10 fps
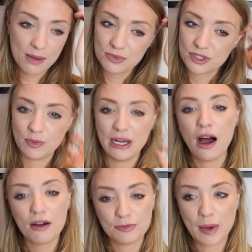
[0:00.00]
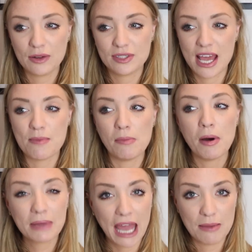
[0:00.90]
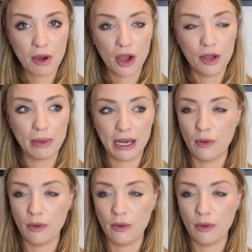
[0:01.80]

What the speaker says: So we laughed about it. My mum came home and